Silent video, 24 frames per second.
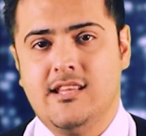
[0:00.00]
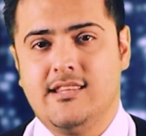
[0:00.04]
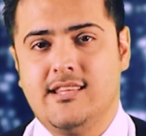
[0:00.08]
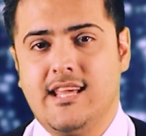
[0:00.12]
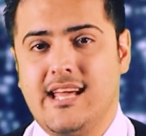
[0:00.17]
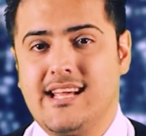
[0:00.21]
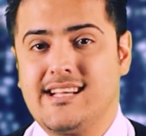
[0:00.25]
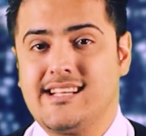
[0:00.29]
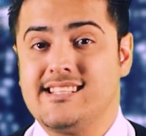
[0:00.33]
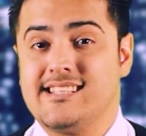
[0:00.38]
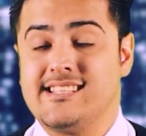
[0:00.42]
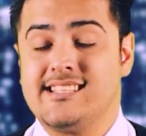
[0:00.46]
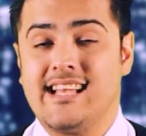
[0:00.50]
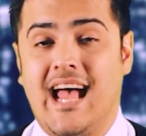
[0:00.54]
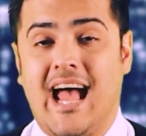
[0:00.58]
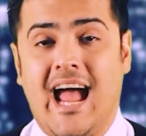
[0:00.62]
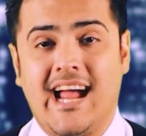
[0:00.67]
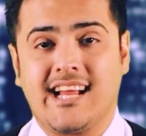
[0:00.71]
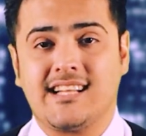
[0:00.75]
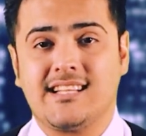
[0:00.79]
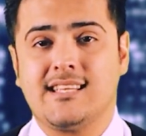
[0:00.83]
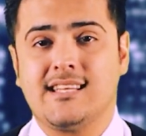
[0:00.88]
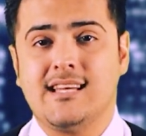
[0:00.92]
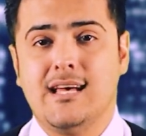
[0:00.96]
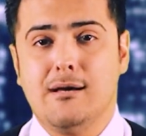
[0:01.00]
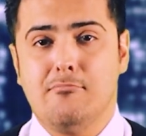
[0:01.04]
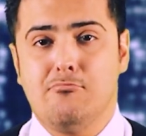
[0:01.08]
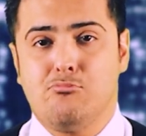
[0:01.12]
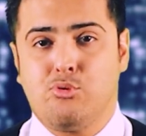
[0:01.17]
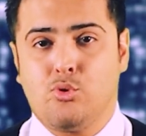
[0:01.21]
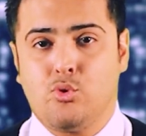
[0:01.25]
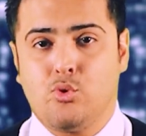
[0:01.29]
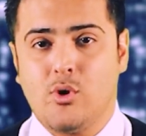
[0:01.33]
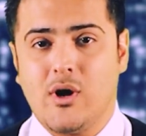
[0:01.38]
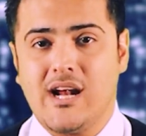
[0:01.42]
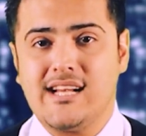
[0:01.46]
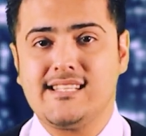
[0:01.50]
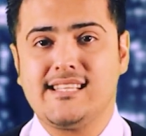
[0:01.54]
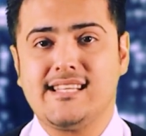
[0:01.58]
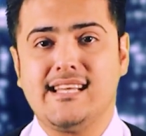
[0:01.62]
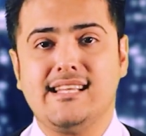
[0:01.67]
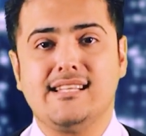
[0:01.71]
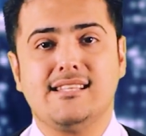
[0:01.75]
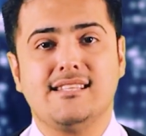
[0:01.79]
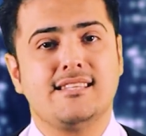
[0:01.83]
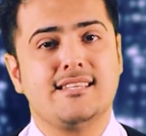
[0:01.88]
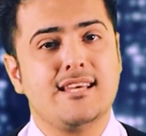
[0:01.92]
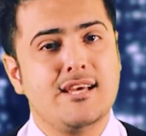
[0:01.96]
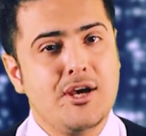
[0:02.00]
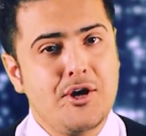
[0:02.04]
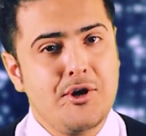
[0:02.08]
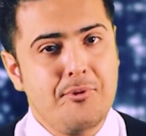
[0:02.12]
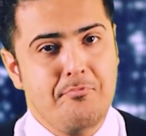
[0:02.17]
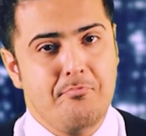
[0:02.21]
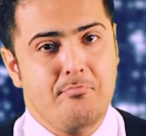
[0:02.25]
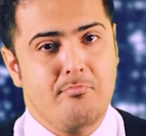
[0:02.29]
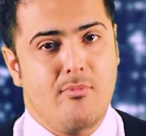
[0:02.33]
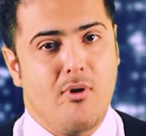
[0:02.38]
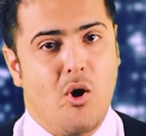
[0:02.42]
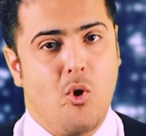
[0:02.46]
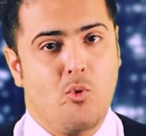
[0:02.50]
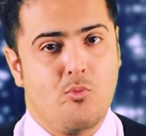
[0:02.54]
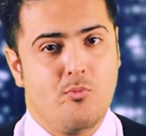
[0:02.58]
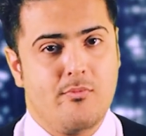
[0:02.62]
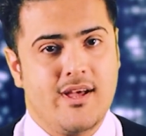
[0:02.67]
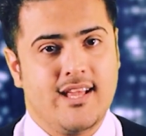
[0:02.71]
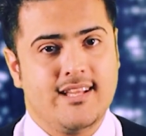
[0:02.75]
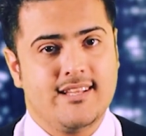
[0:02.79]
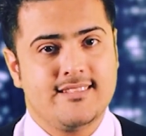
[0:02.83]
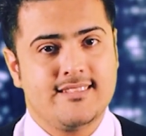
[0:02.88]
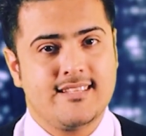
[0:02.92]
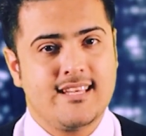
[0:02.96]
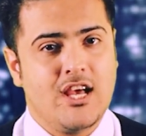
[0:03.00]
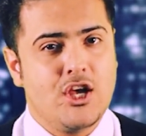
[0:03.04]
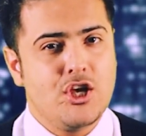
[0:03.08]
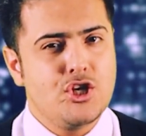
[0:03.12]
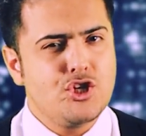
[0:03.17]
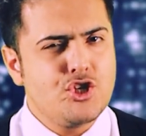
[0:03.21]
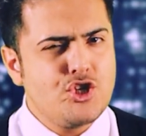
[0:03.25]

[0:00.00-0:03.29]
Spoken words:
the exact present moment,